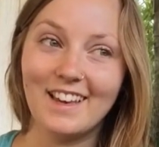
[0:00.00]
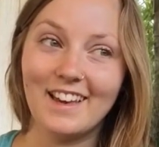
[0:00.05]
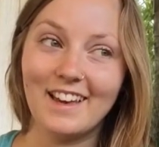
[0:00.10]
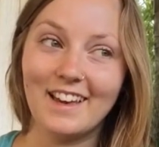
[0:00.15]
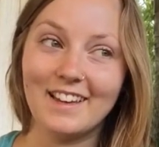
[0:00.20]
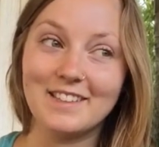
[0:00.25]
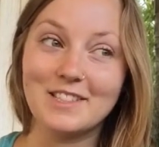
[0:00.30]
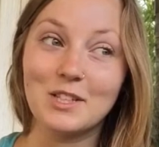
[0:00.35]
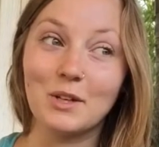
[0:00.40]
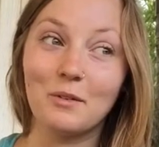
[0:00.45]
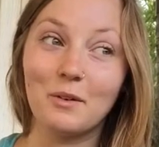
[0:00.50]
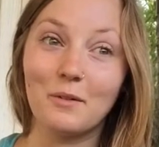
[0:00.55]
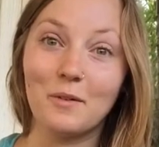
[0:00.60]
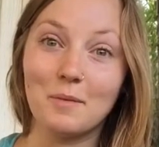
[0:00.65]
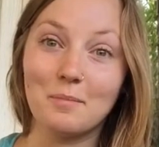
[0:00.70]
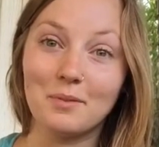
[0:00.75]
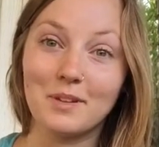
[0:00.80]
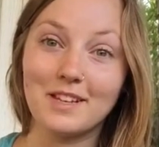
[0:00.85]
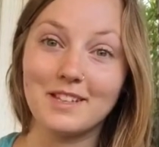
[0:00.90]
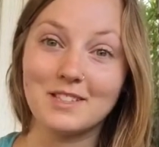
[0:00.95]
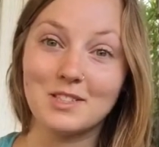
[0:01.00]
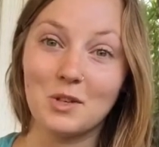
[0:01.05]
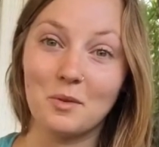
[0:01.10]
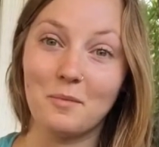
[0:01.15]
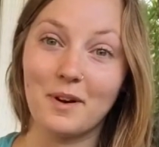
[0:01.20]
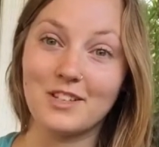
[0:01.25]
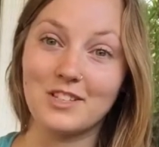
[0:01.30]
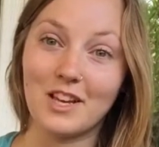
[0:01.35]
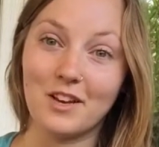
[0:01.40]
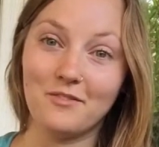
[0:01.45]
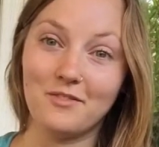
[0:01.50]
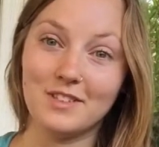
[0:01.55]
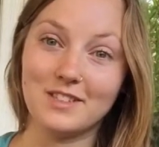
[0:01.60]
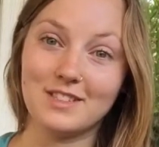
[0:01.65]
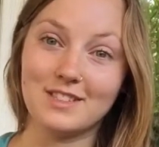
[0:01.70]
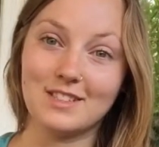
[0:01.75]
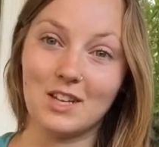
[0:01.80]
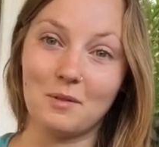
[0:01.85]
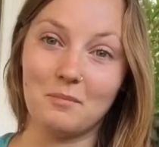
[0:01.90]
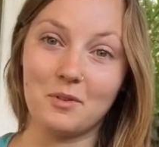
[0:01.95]
And so when we place so much
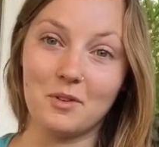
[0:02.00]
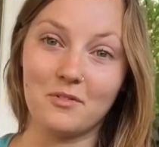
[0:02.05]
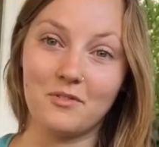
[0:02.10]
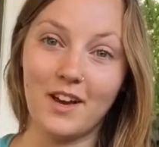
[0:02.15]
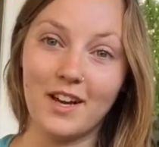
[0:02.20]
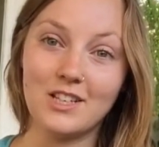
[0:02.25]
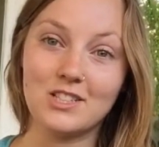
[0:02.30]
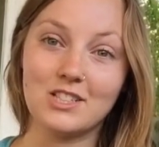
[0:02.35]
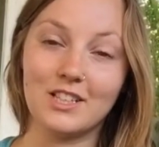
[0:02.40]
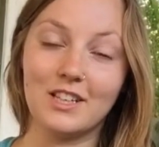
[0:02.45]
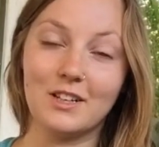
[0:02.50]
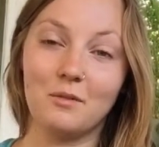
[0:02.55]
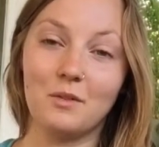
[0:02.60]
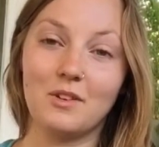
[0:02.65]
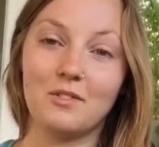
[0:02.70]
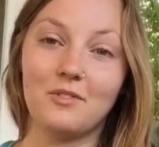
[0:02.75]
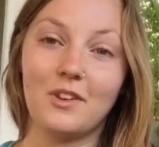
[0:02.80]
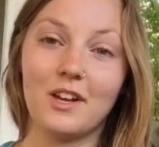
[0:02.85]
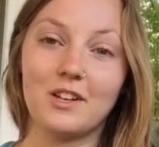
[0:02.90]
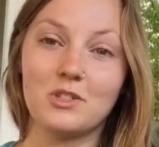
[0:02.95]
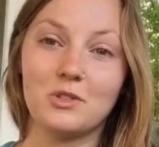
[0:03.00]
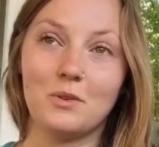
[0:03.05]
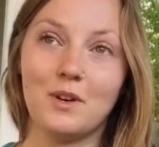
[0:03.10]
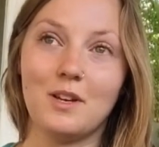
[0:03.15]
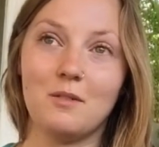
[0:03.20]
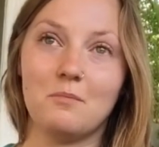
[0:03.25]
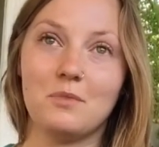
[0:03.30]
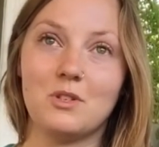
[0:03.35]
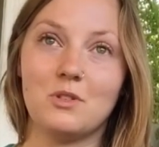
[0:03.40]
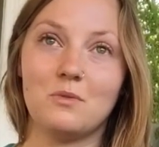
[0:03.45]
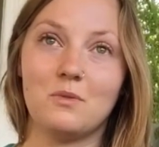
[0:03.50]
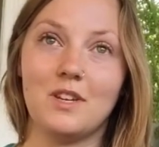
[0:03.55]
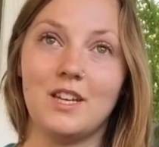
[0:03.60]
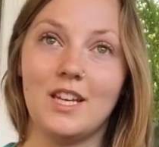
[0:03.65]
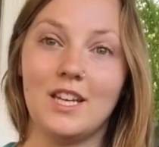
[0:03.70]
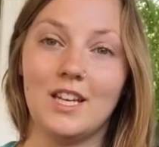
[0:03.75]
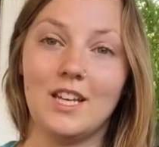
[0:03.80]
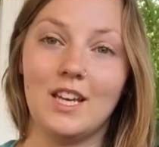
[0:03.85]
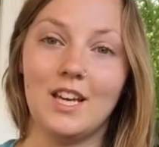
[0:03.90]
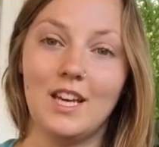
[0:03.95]
emphasis on perfection, we fluctuate
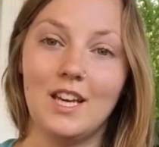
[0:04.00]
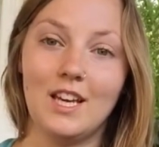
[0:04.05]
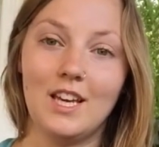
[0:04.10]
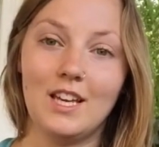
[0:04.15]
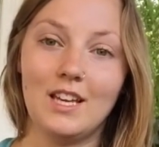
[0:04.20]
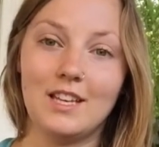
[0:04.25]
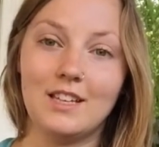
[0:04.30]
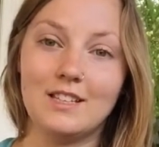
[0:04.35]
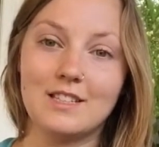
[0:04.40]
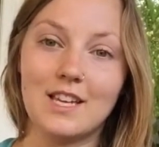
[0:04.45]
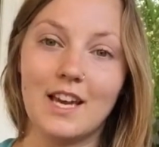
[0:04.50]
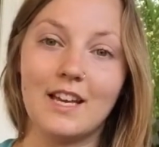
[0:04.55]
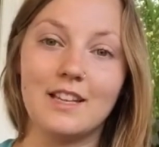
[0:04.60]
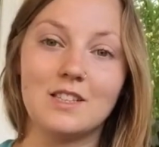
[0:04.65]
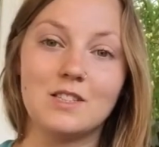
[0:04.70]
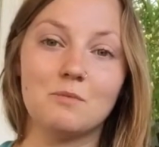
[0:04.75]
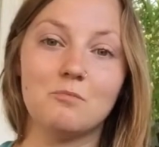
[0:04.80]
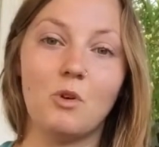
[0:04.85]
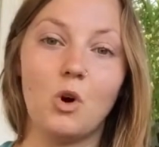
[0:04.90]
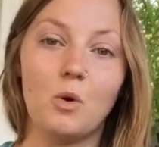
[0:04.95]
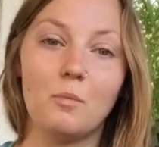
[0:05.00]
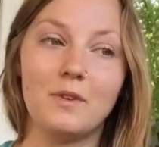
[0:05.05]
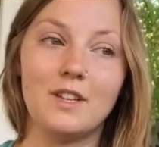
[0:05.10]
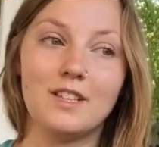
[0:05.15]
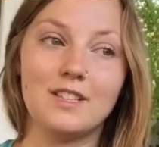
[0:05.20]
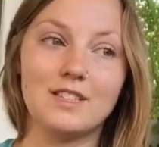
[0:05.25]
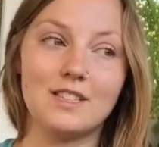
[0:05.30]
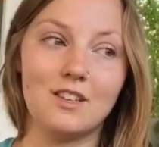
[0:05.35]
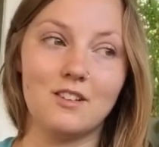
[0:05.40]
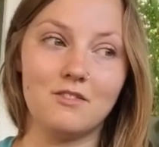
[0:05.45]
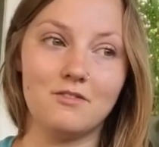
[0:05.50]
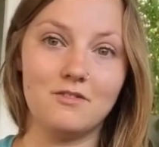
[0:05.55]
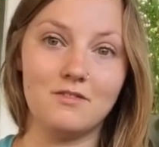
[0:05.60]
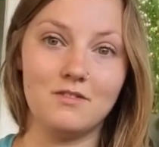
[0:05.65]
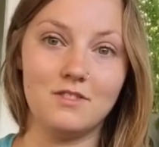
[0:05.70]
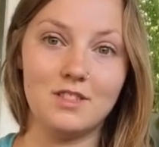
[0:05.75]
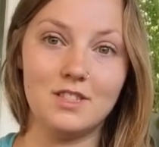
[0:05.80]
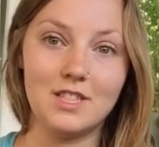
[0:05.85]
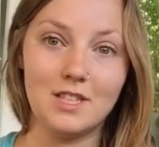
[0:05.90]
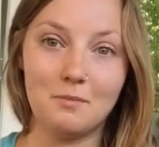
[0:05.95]
between intense moments of
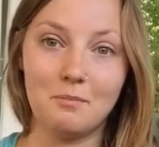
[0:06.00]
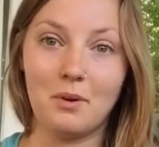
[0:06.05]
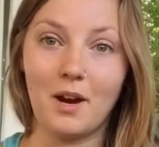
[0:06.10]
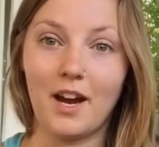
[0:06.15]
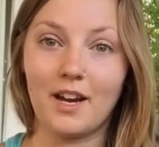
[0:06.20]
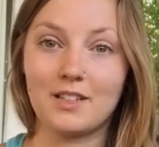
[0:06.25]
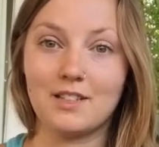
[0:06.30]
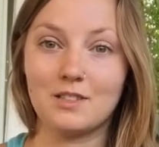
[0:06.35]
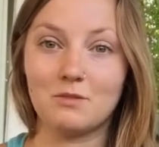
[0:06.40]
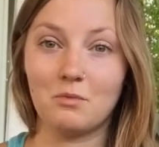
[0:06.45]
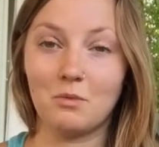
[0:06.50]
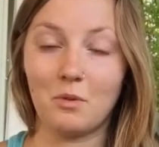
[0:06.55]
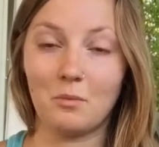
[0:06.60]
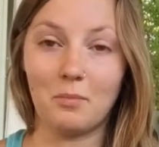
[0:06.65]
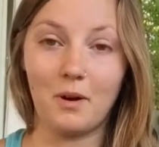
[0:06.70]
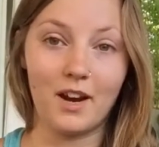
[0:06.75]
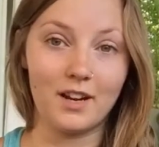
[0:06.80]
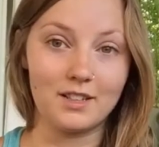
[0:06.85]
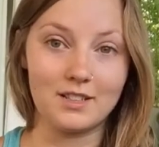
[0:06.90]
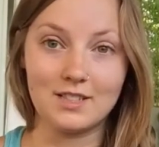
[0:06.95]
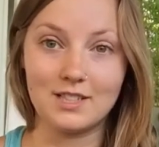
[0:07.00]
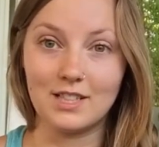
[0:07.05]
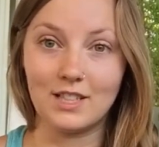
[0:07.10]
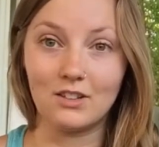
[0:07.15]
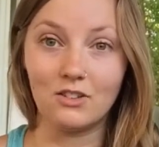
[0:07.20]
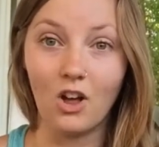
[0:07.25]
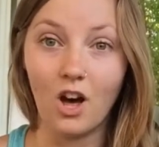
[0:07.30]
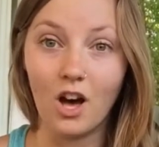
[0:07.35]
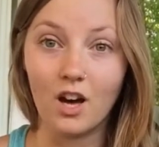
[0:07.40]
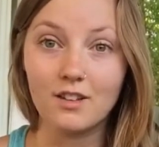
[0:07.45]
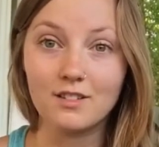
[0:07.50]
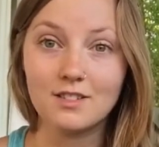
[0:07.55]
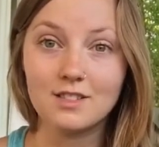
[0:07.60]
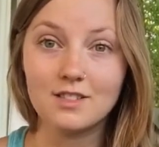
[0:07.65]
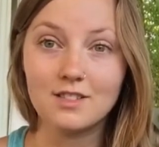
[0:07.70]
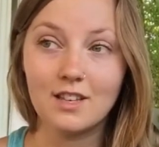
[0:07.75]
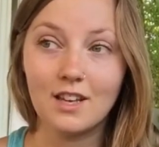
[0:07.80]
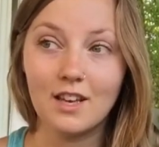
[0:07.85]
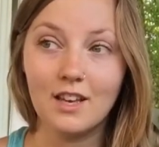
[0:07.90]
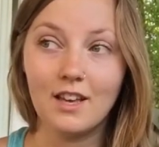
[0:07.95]
deep practice where we're practicing
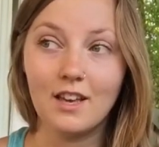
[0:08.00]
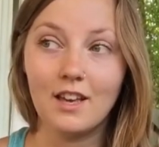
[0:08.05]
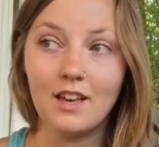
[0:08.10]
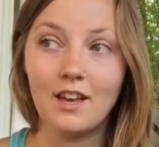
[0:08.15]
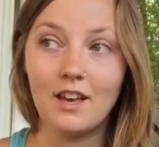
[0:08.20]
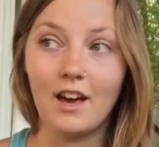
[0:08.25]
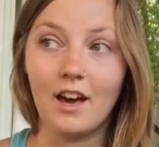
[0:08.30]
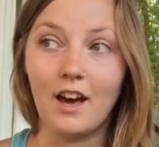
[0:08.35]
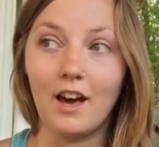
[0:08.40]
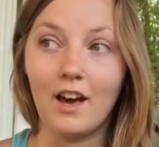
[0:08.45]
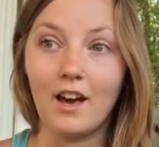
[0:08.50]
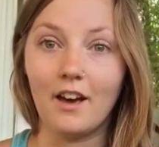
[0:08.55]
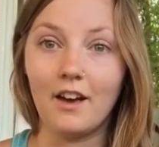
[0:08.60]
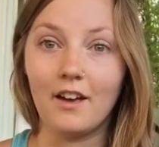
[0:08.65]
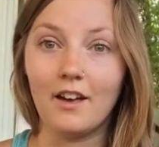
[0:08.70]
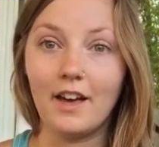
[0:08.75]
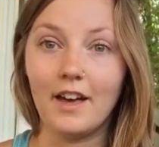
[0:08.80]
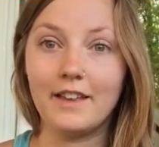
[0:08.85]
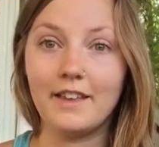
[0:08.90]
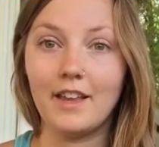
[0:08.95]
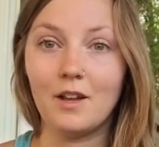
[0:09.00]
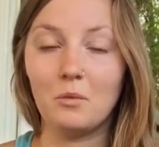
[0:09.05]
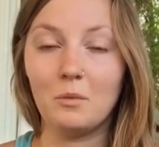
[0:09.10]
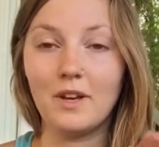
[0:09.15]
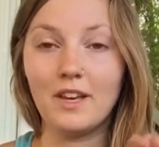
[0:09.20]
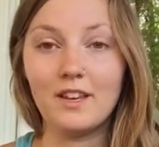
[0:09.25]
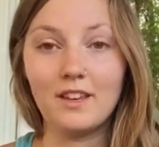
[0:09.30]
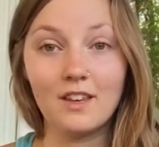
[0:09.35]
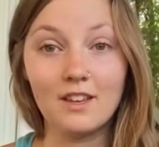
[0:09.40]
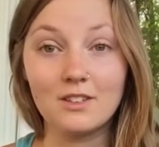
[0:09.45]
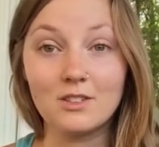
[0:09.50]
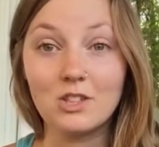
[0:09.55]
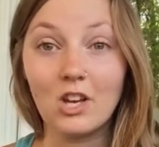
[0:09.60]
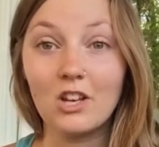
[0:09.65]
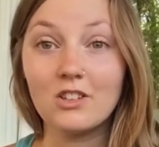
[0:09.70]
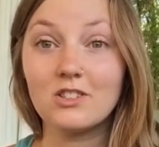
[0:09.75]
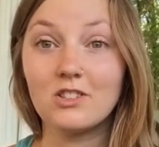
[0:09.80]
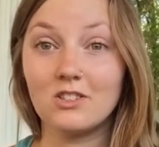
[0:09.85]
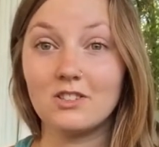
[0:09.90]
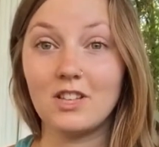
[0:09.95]
lots, and then we
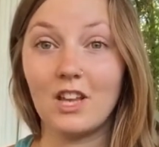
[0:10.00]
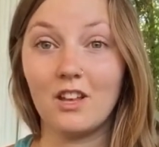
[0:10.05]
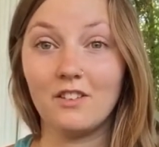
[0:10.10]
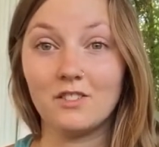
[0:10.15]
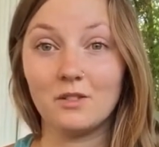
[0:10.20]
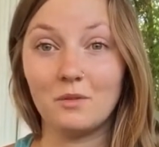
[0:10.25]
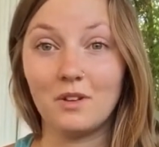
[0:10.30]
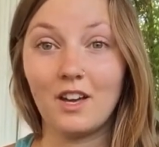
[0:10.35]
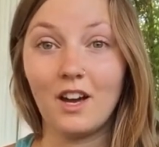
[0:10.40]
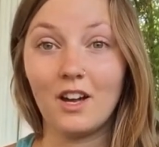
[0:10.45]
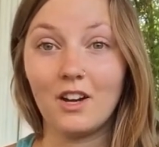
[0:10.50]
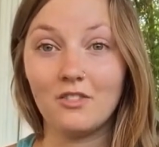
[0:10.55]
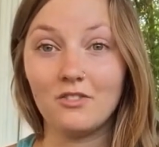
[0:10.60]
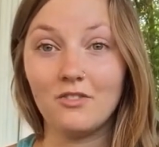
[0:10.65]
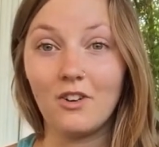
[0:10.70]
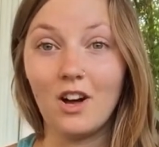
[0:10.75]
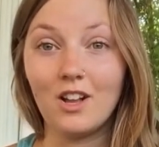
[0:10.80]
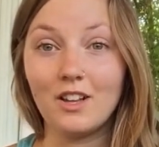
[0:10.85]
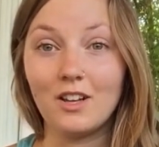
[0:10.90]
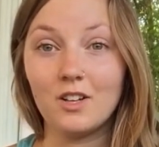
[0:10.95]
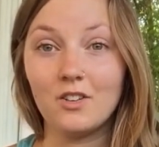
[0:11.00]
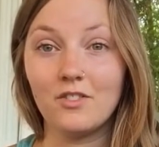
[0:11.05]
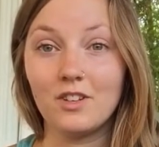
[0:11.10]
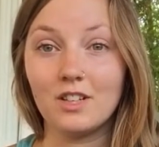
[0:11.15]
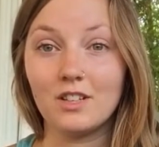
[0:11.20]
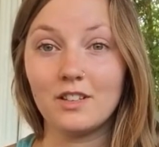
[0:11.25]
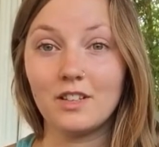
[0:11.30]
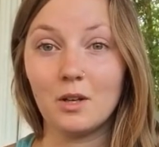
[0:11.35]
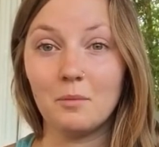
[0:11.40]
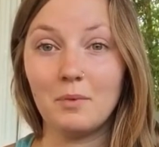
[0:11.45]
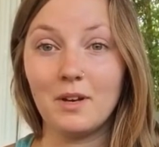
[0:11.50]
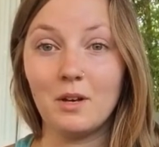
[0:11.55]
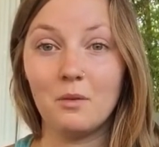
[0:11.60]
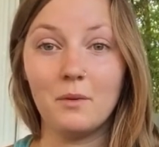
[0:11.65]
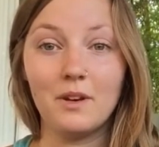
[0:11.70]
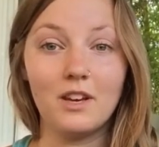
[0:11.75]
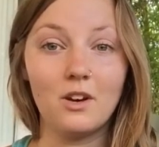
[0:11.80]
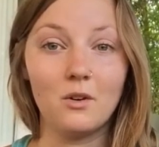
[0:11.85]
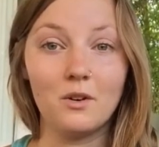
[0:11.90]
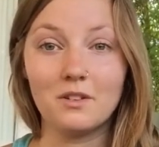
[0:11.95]
exhaust ourselves and we kind of fall out of it a little bit and
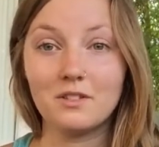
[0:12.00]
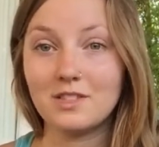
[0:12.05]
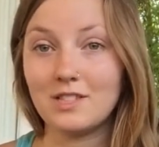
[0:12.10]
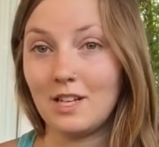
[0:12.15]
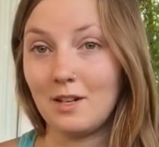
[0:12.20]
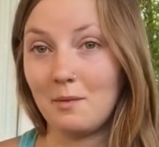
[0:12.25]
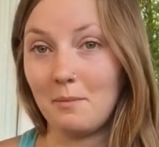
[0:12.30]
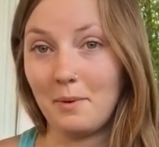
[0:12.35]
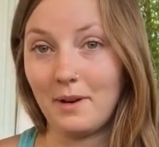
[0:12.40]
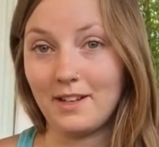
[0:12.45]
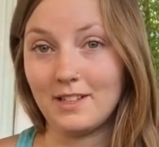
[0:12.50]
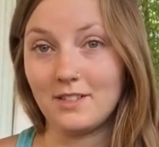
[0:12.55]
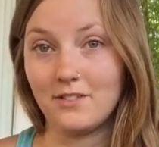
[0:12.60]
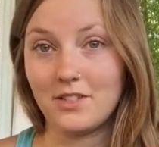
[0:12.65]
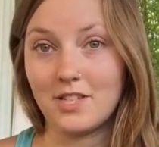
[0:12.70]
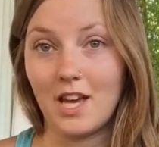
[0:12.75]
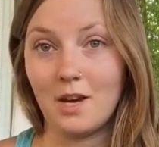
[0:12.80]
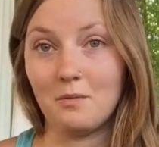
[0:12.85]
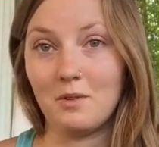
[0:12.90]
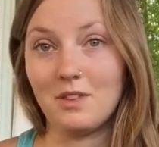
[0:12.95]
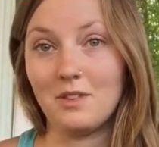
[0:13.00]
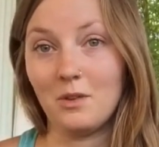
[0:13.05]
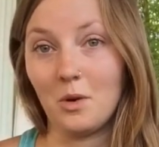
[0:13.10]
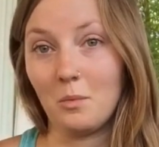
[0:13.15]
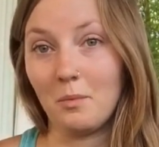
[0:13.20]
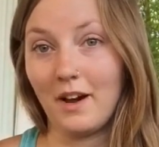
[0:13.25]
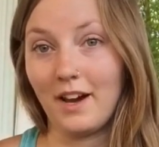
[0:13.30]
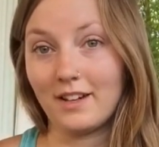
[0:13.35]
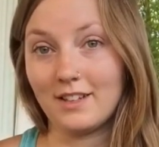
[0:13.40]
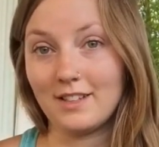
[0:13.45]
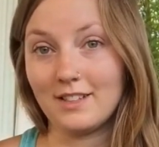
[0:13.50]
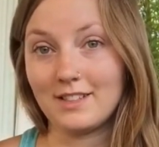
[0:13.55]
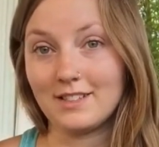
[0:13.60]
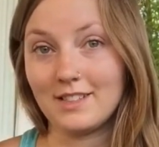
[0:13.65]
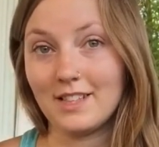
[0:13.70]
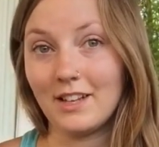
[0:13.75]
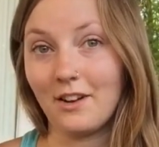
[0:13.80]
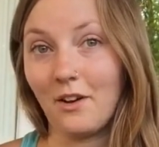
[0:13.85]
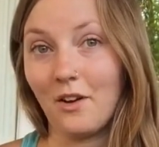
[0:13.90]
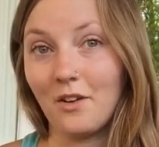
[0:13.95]
we go extended periods of time with no
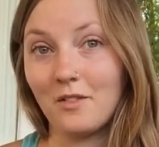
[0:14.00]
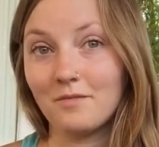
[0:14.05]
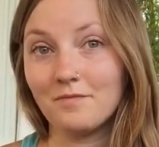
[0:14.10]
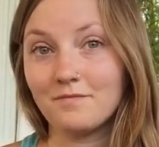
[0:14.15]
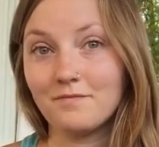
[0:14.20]
practice at all.